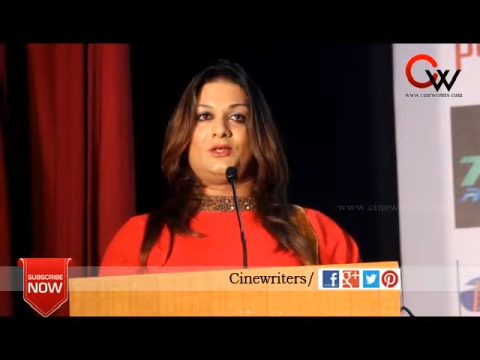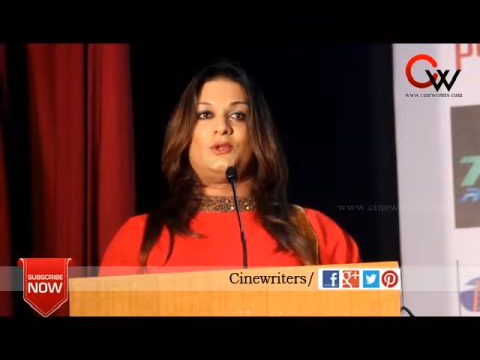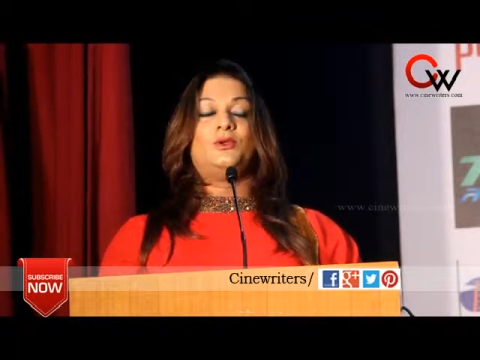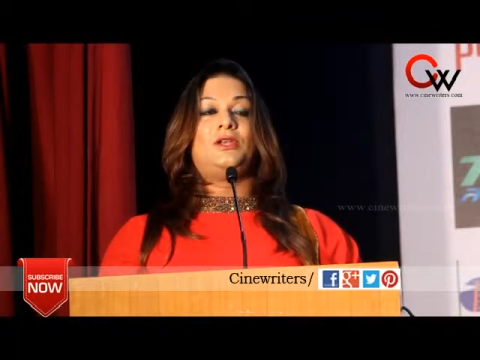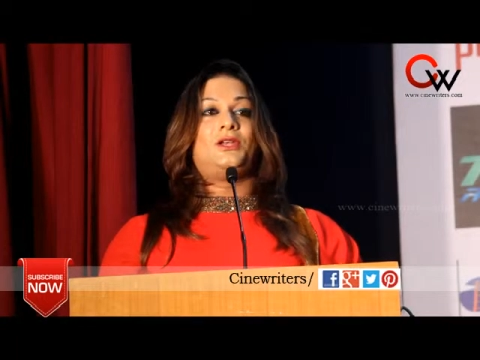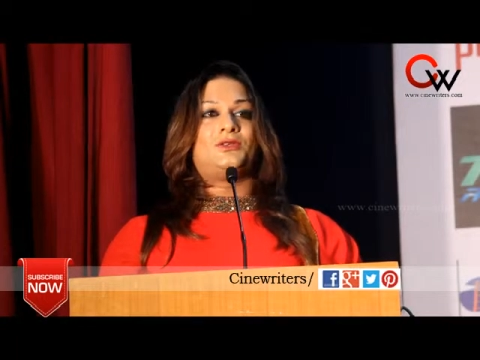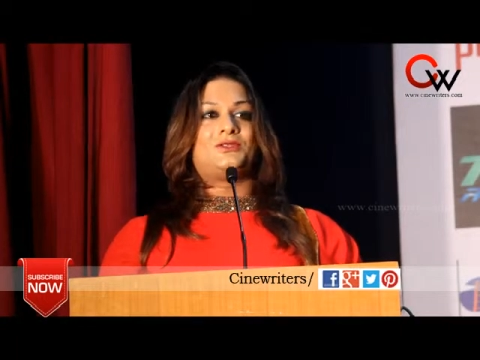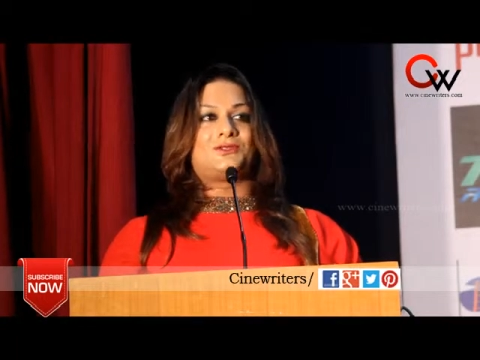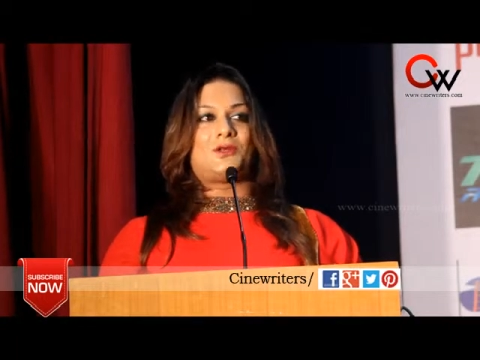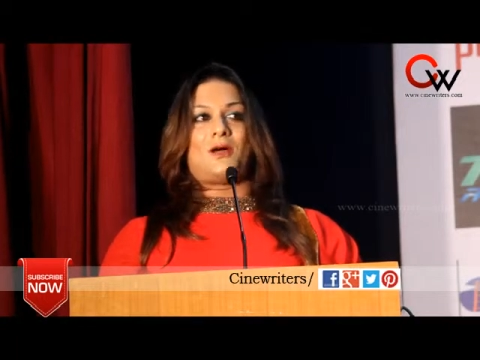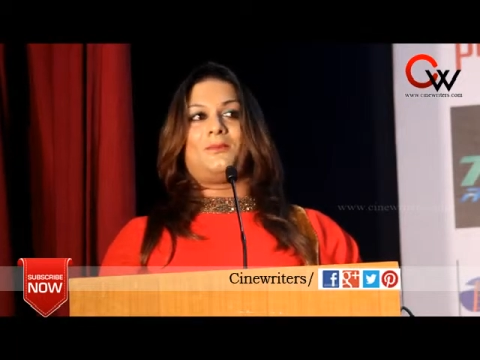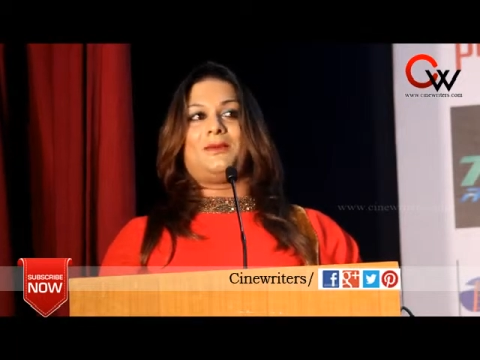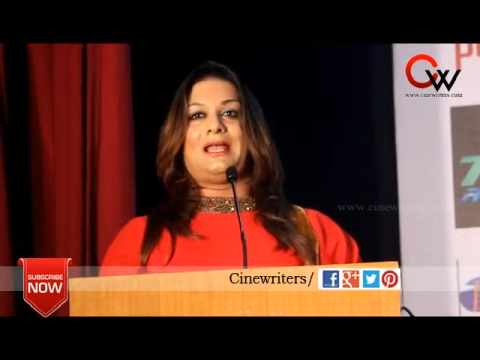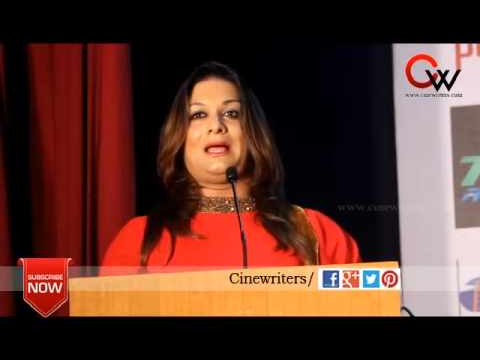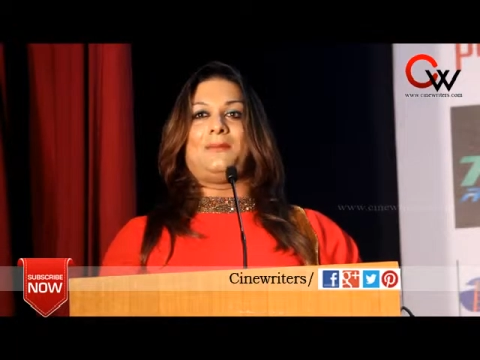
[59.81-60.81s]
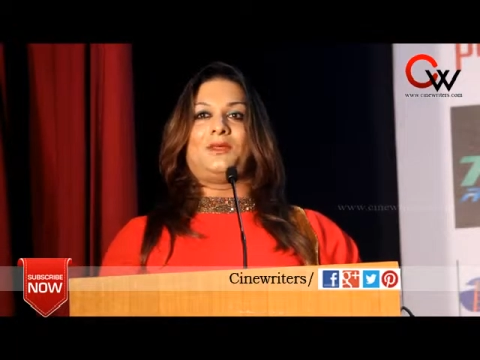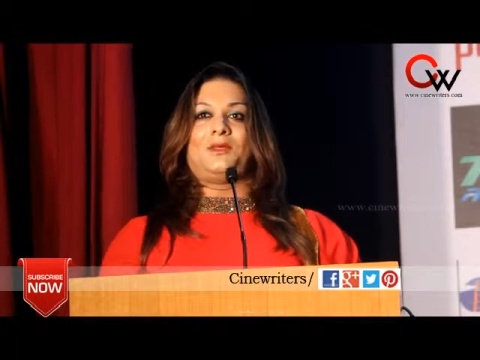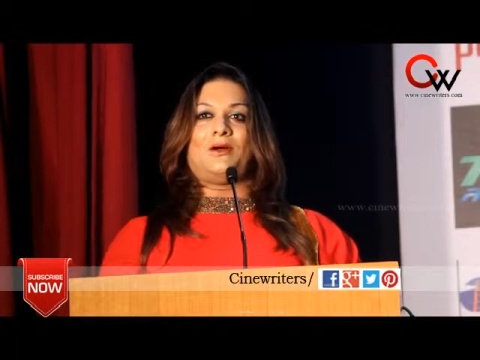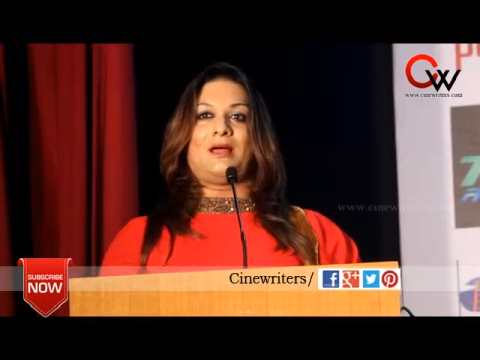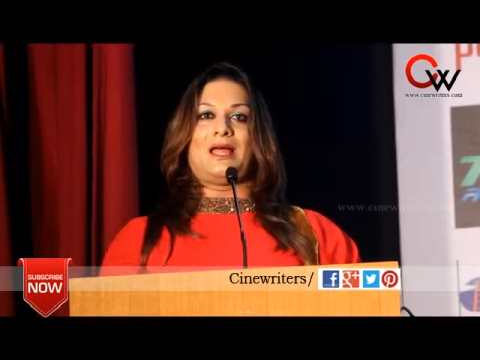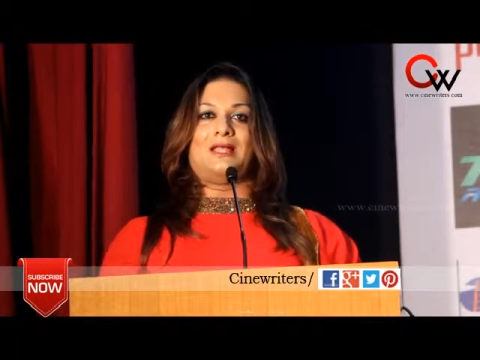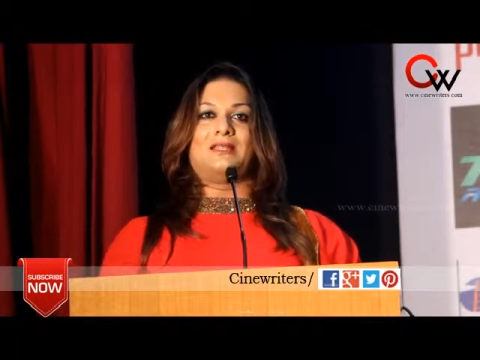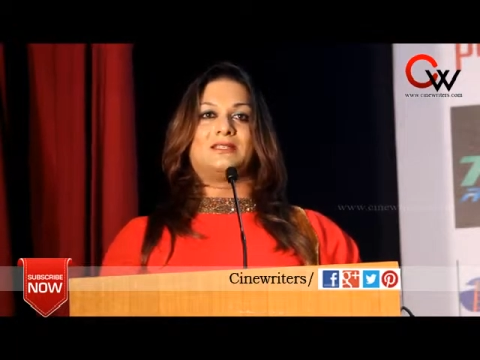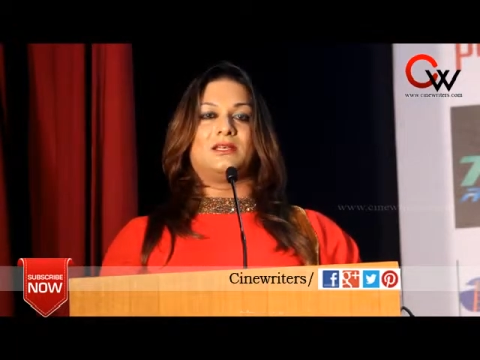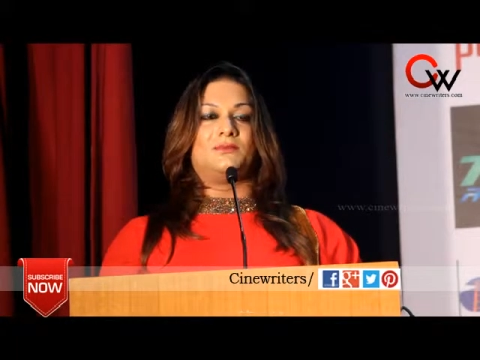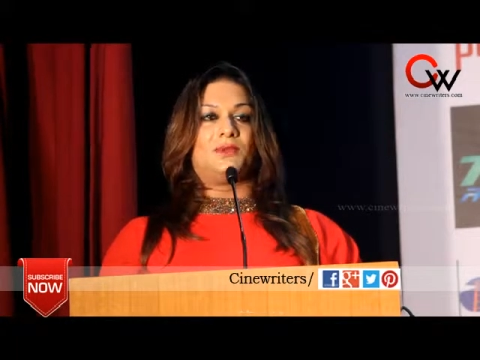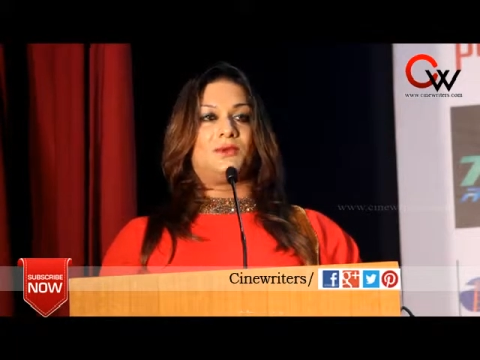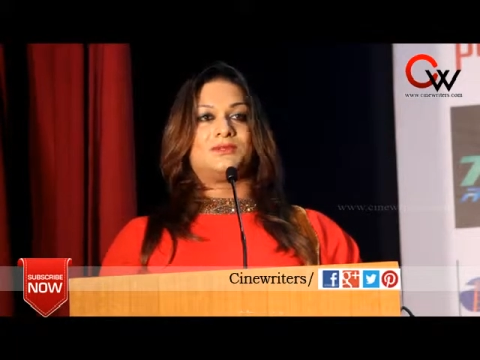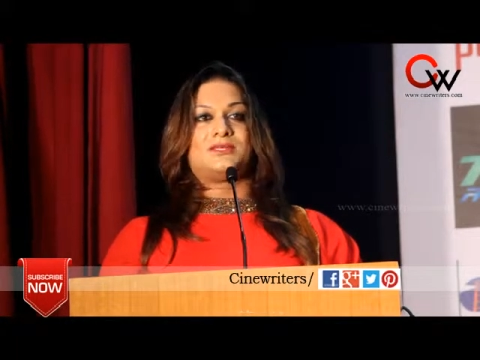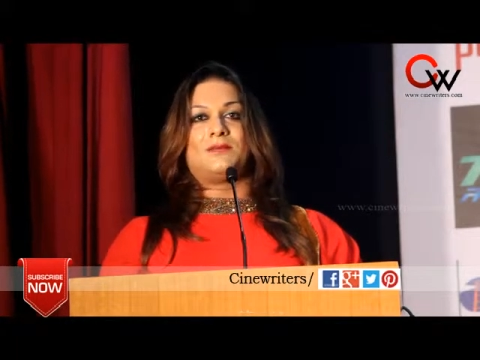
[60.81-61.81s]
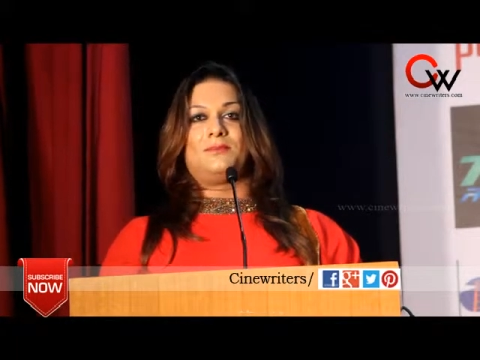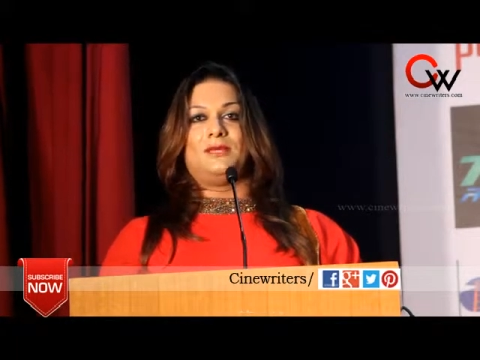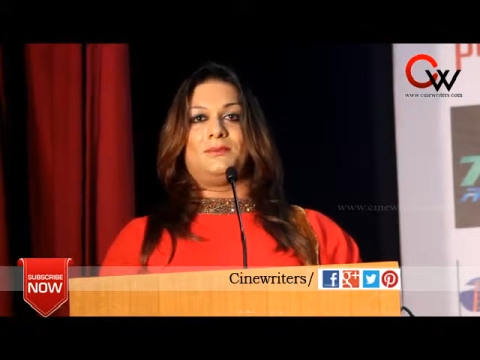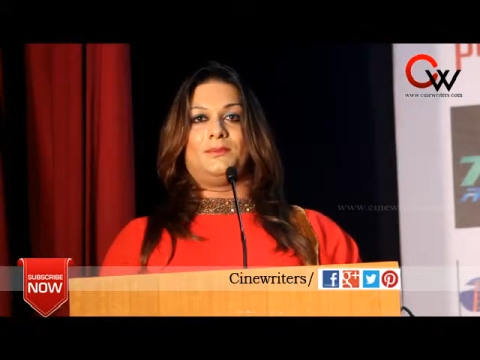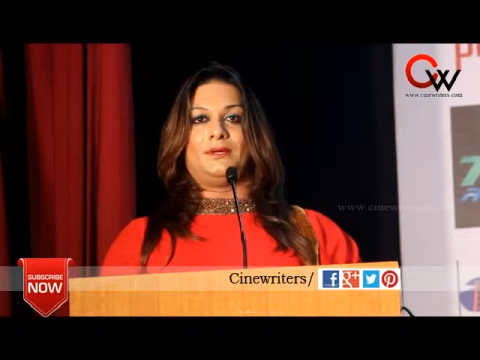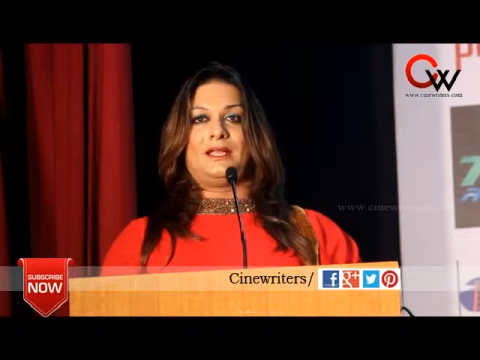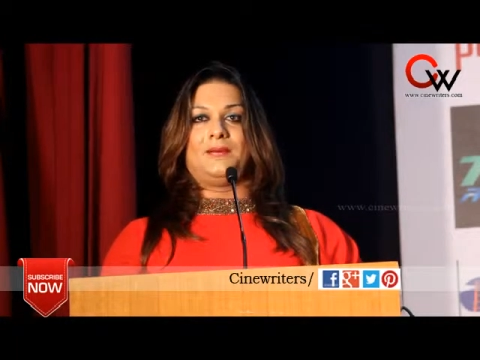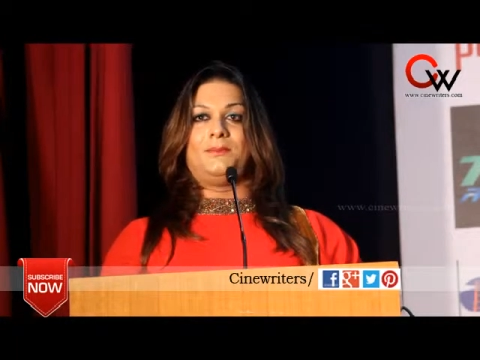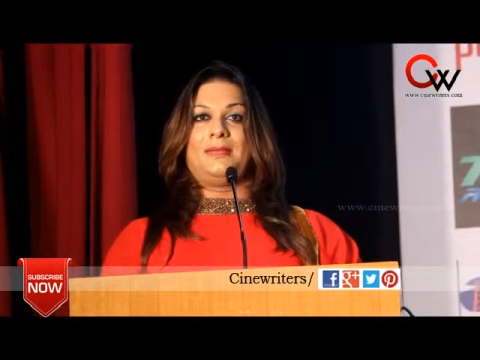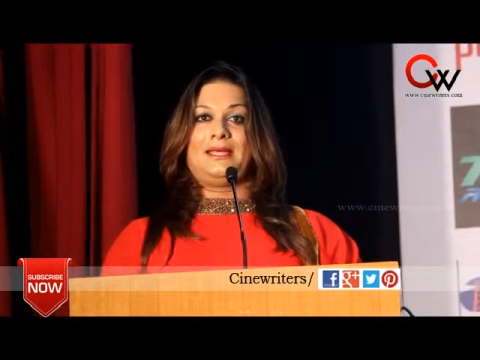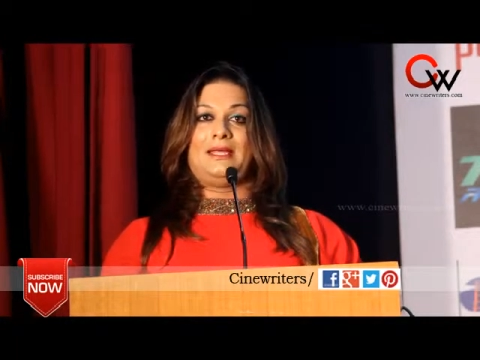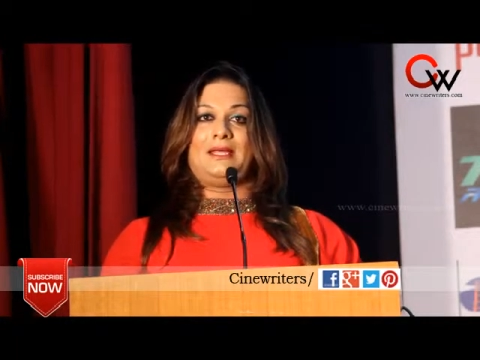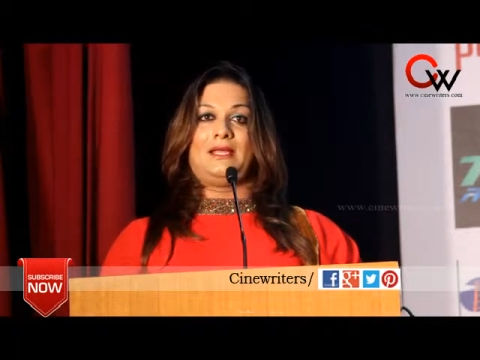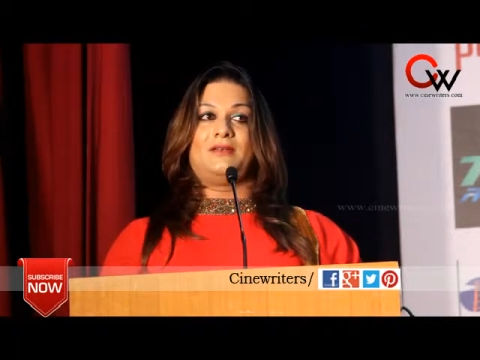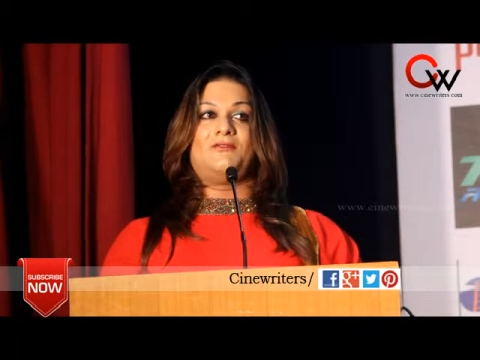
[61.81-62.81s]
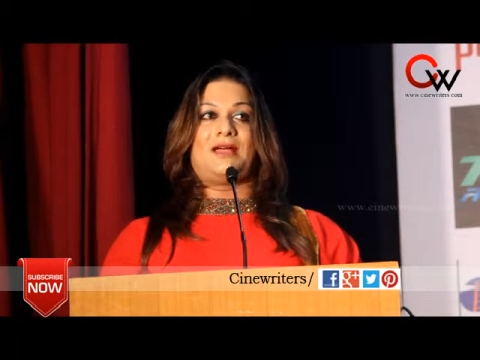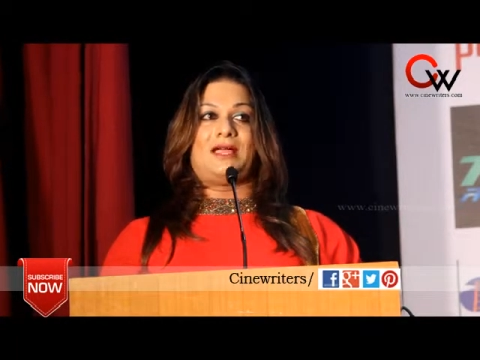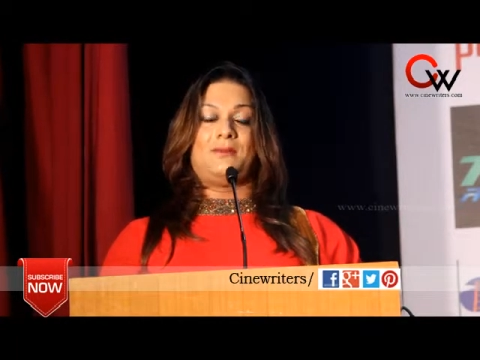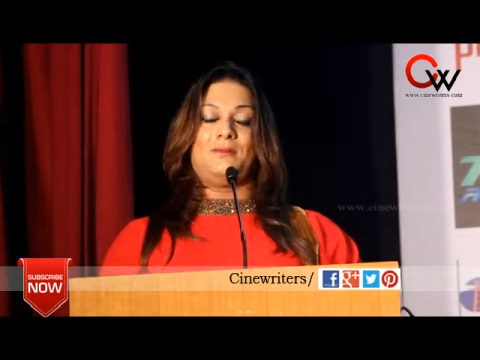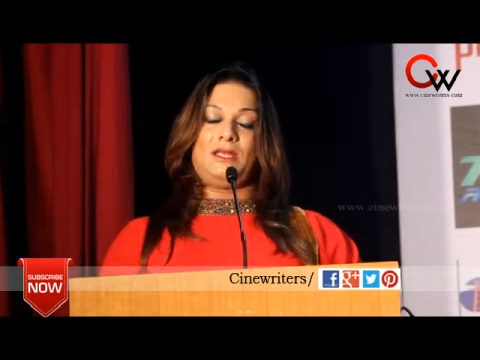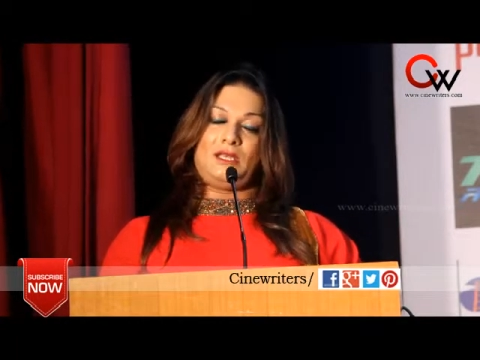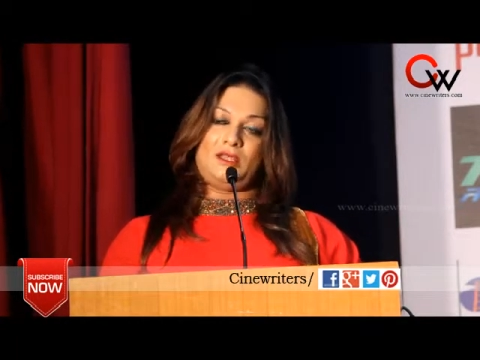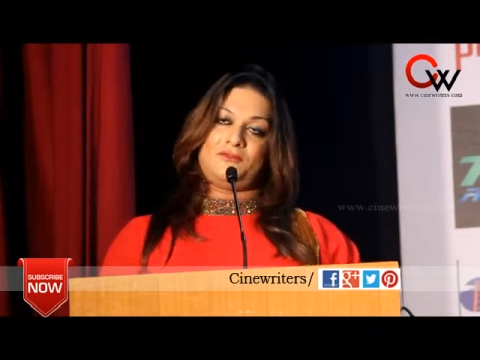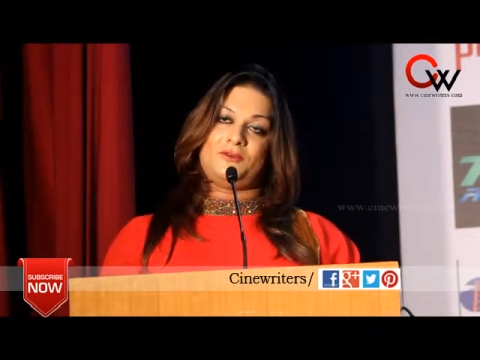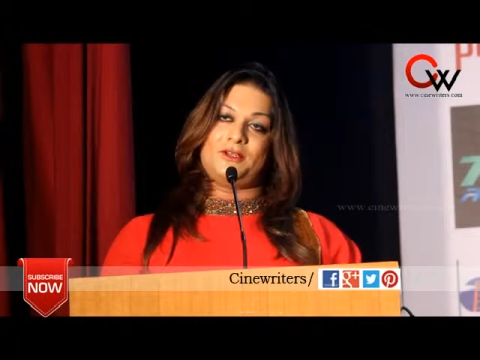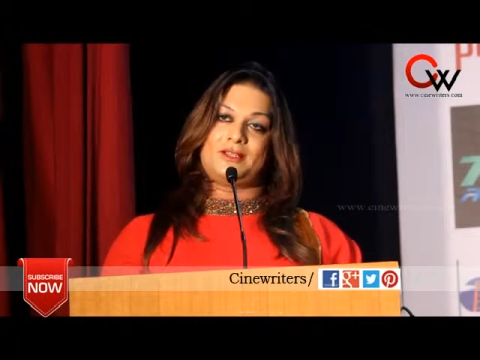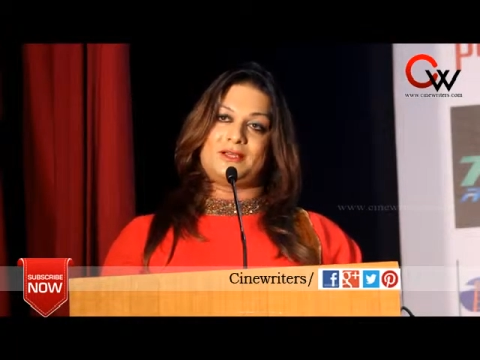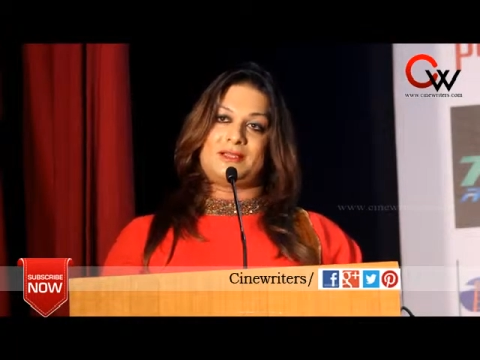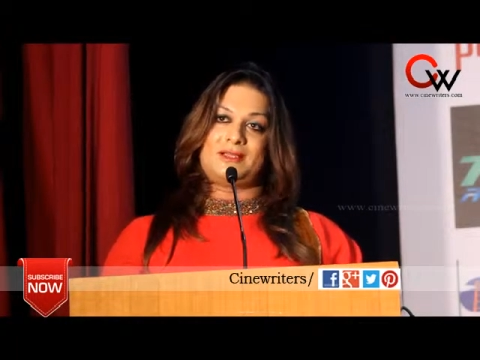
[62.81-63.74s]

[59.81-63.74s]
You need to stop clapping your hands, abusing people and begging, and find meaningful